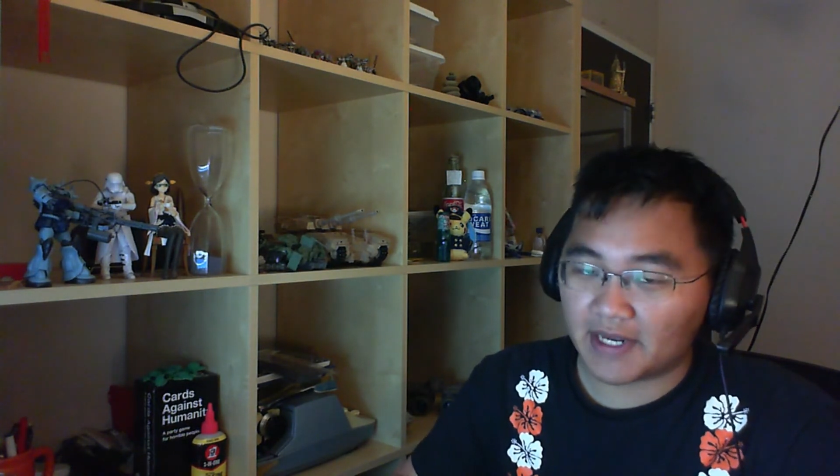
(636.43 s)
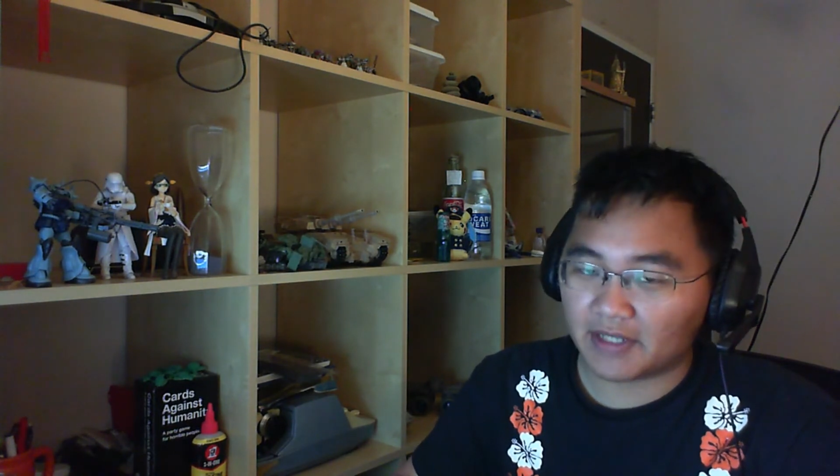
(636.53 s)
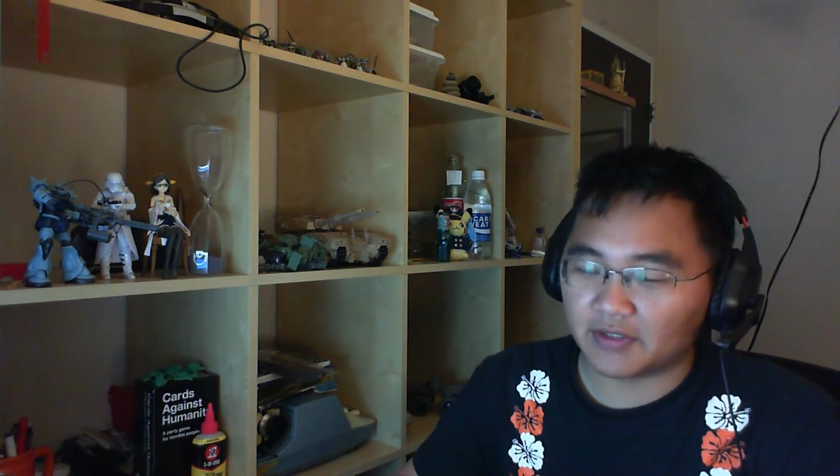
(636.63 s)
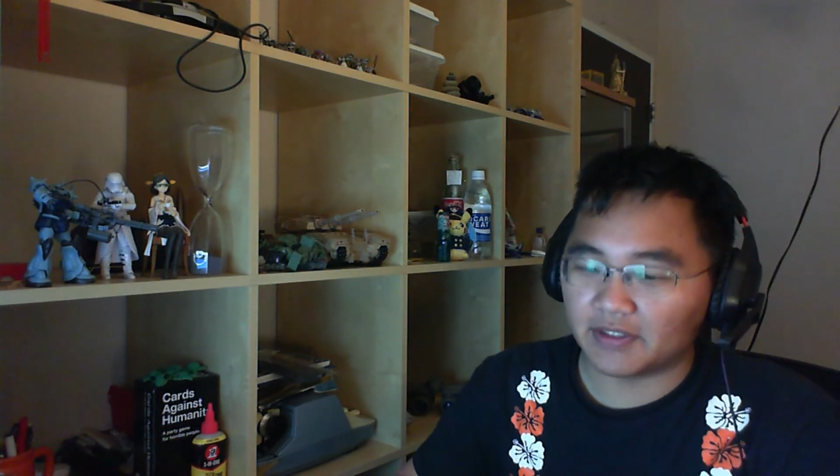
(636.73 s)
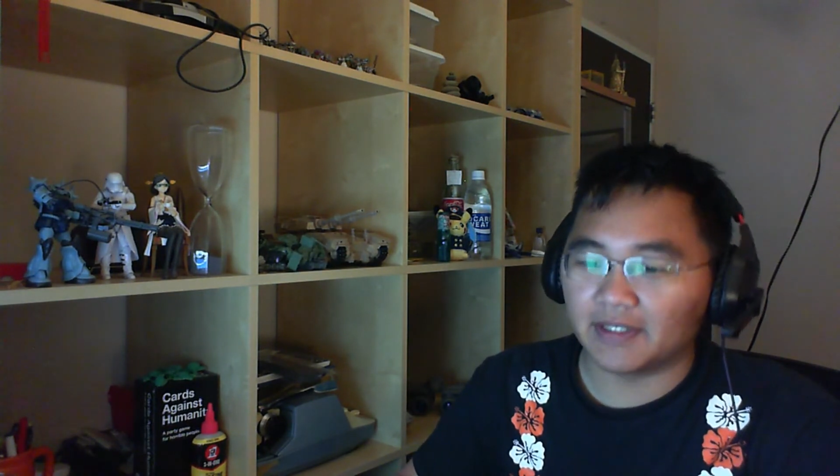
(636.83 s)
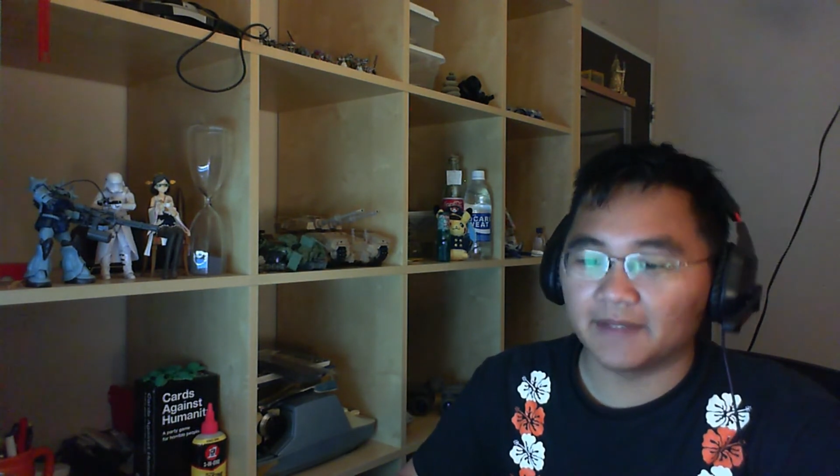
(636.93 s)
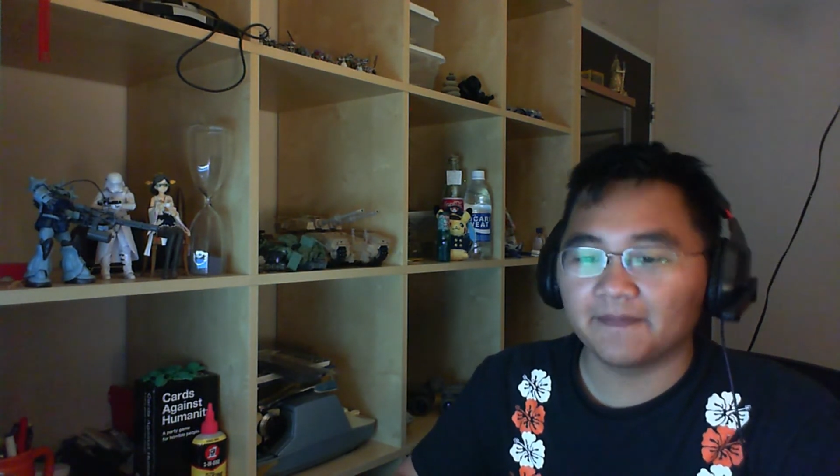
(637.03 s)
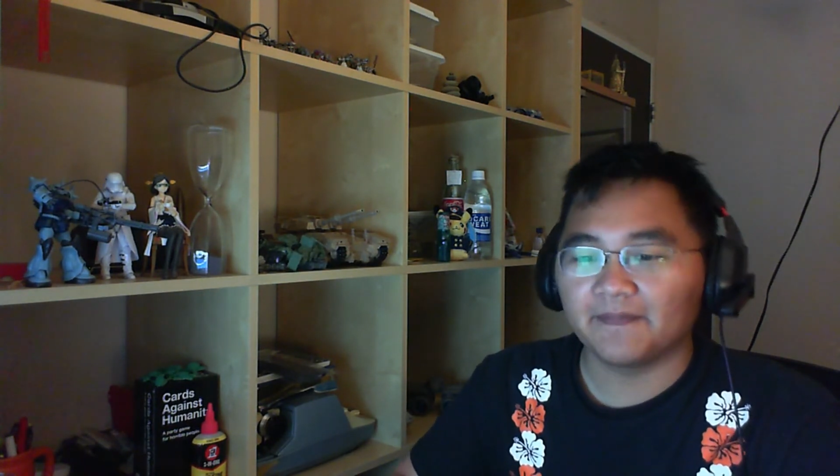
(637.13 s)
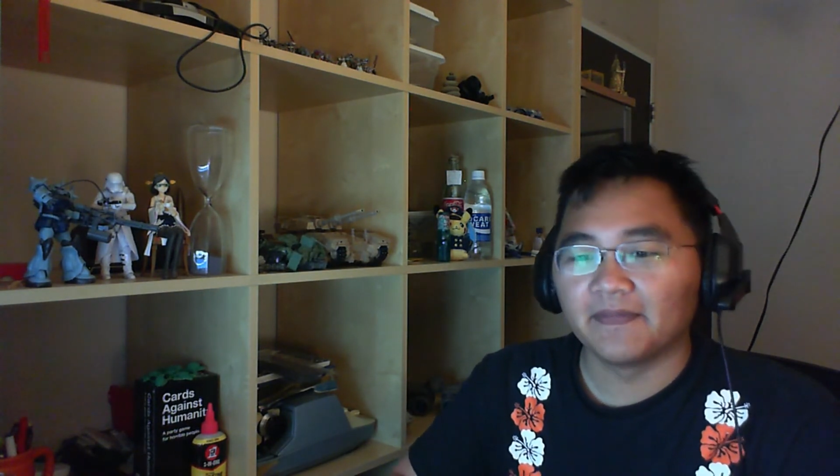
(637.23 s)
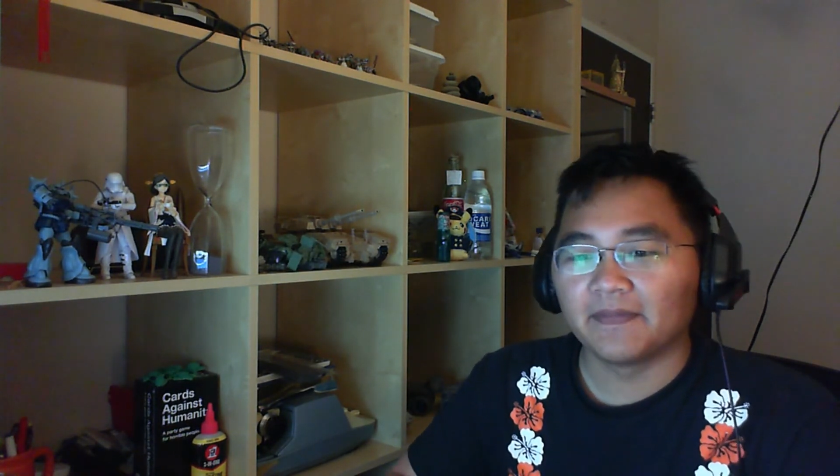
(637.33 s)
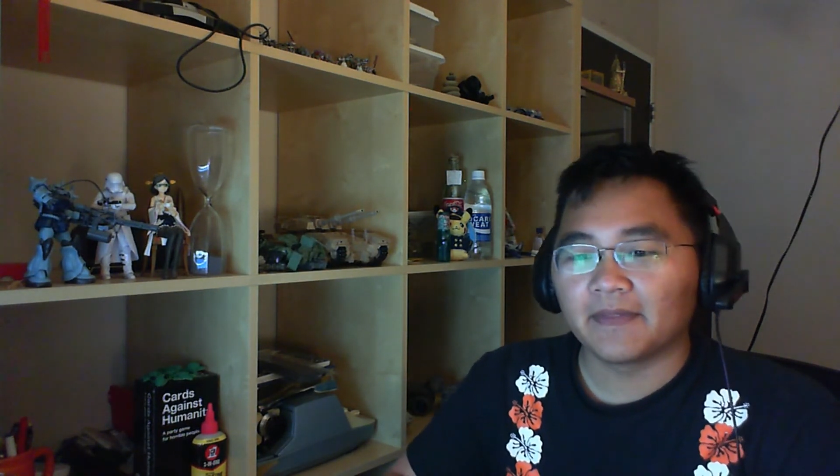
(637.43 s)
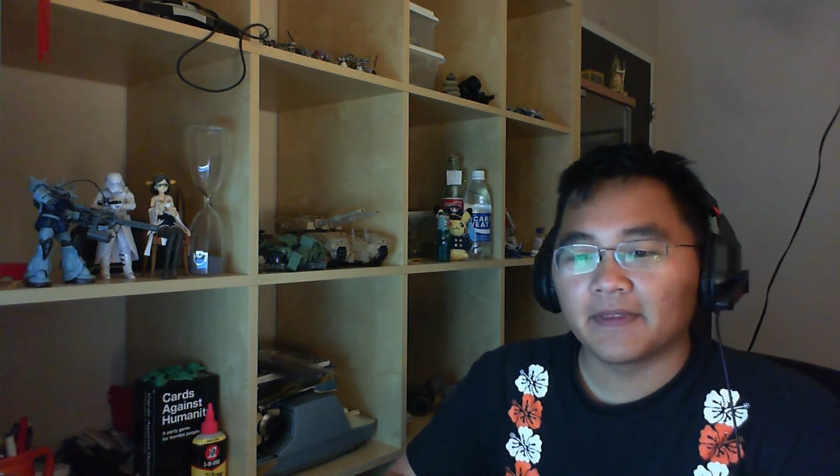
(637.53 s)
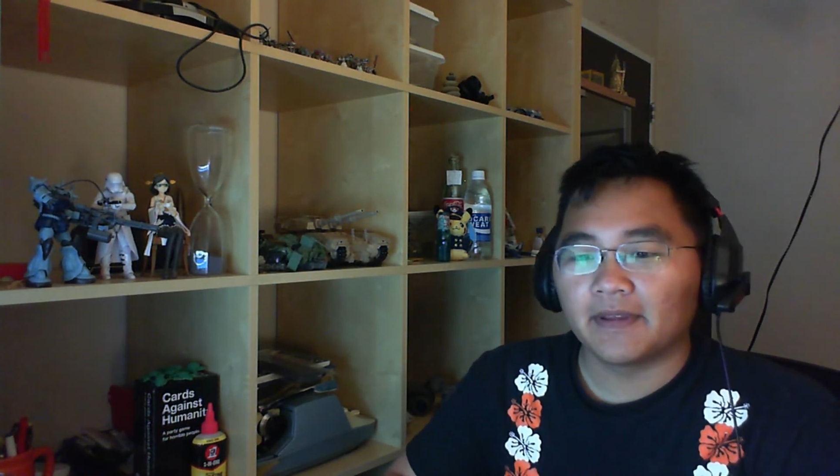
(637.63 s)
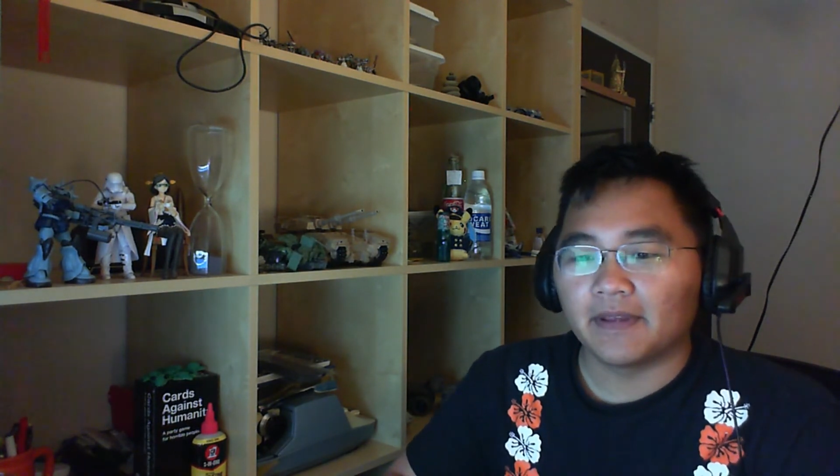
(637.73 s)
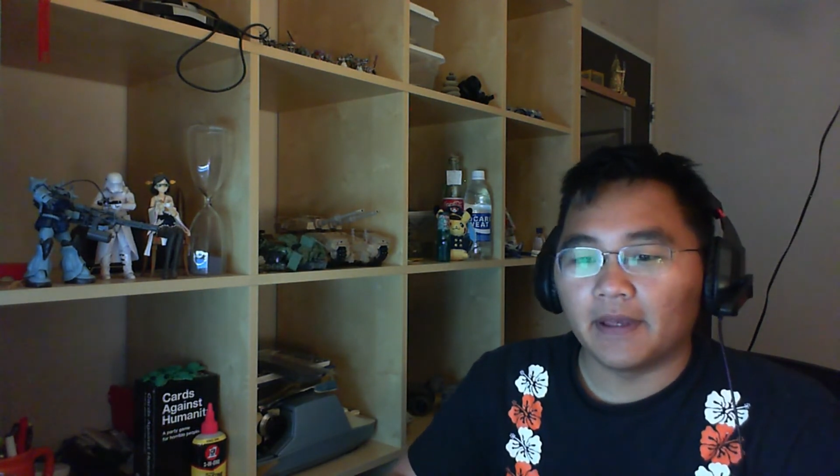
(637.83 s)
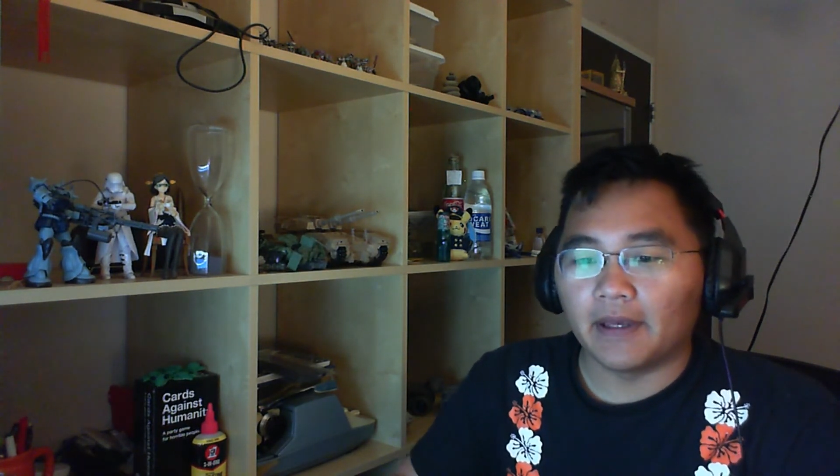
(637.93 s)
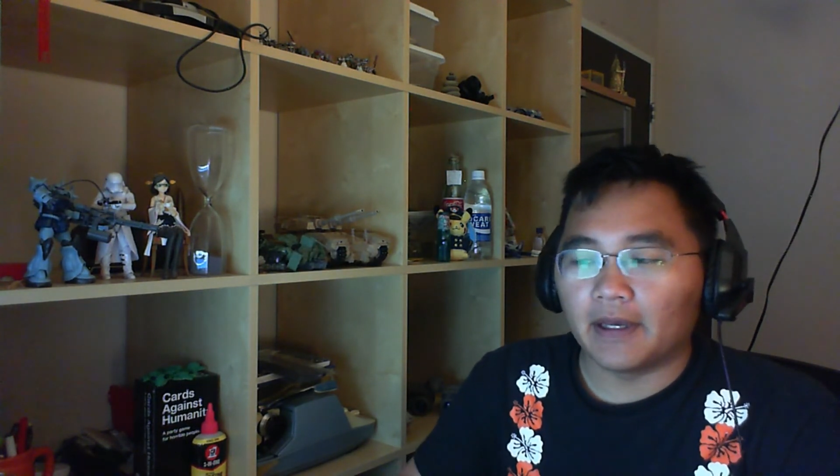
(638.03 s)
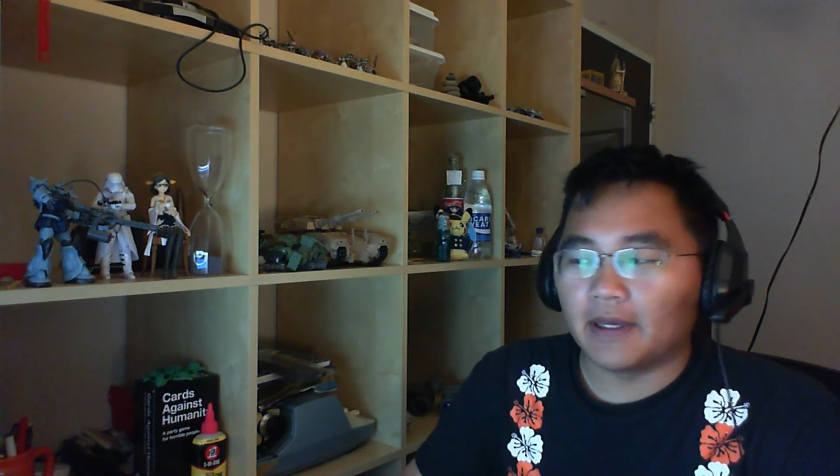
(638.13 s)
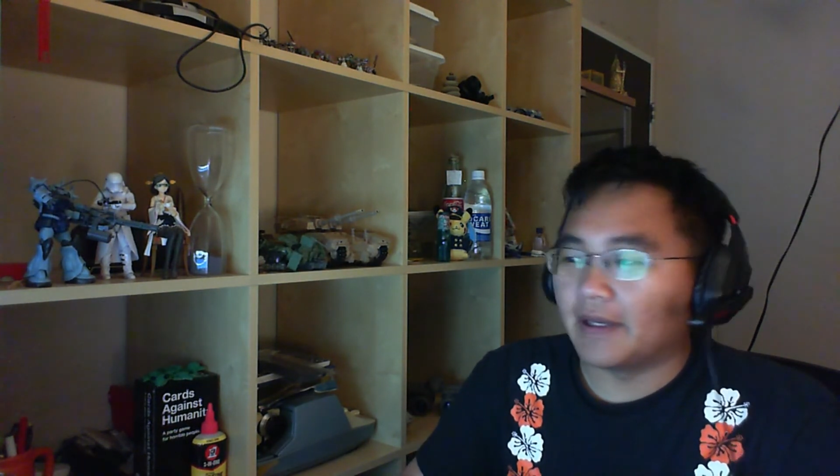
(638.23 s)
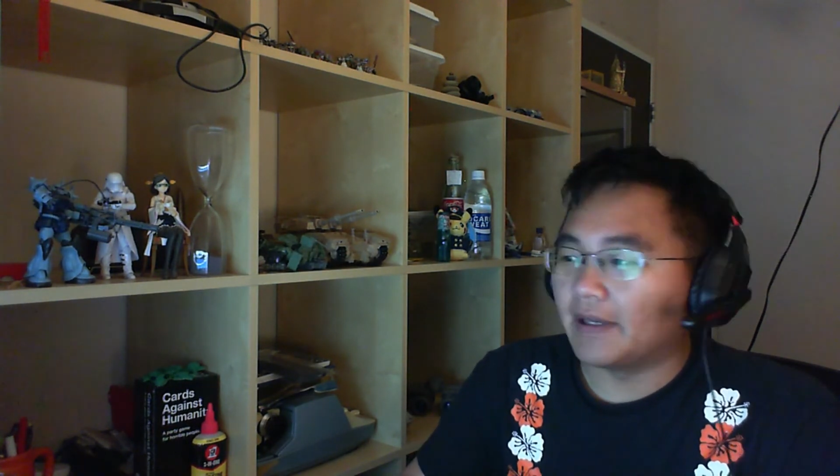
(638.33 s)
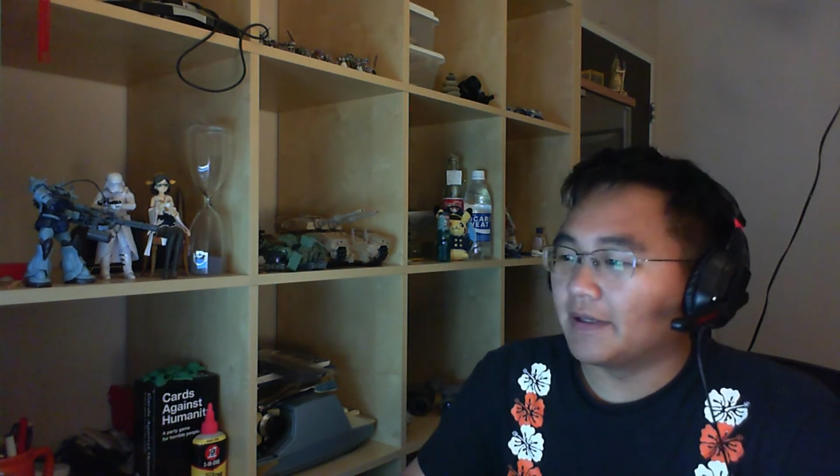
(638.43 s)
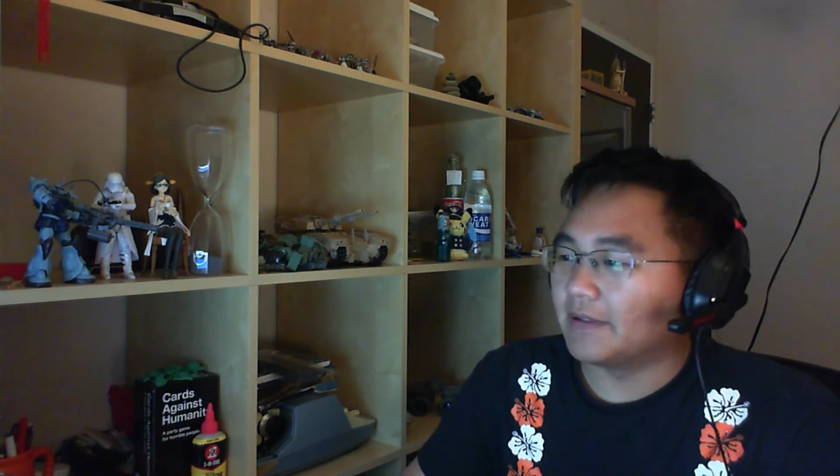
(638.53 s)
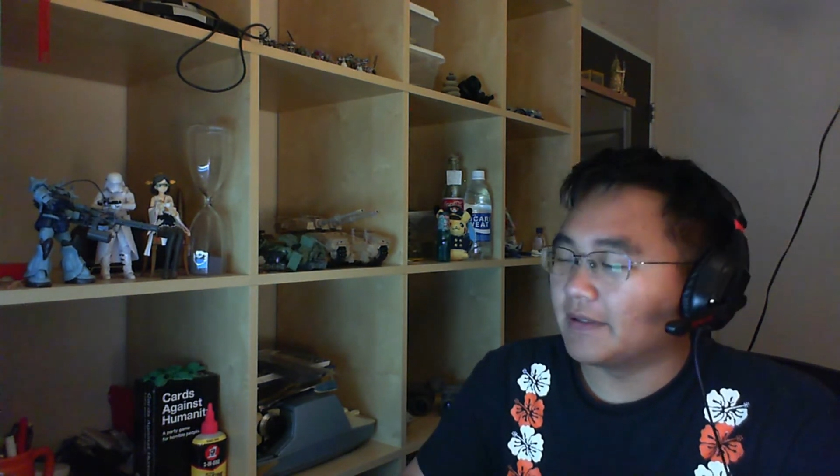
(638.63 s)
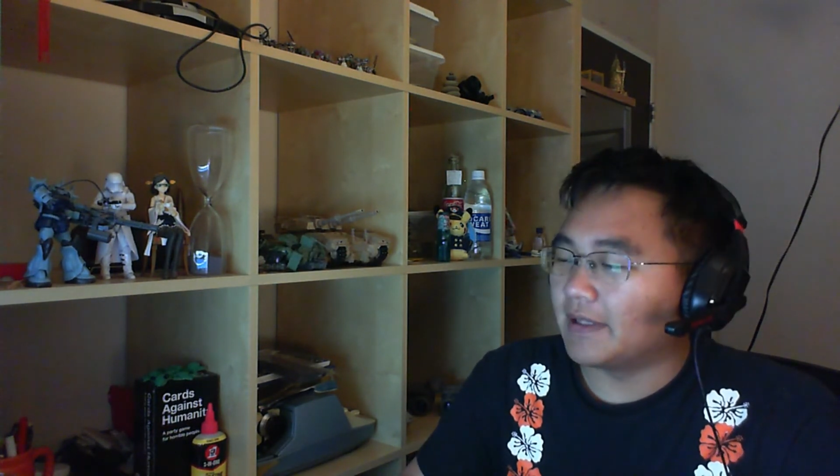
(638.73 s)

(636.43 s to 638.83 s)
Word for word: actually. I